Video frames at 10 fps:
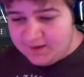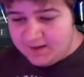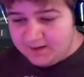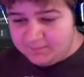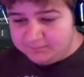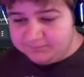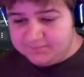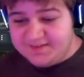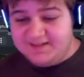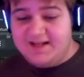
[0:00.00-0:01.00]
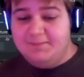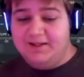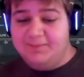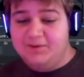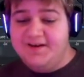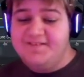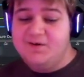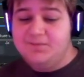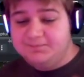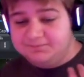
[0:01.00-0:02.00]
the enabling preview